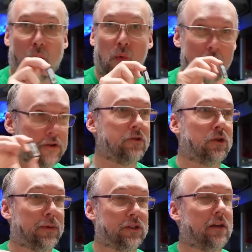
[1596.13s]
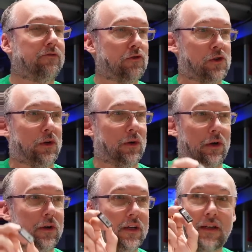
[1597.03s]
100% for
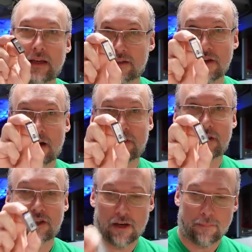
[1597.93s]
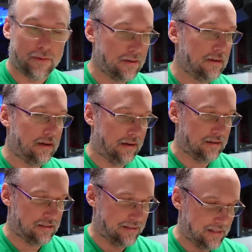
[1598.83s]
sure, it is not this chip. It
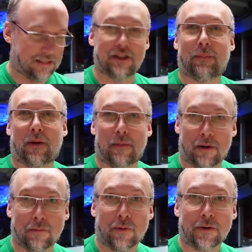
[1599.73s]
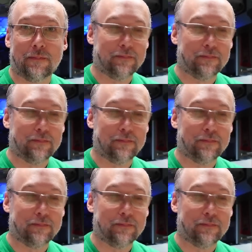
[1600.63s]
is this chip on the motherboard.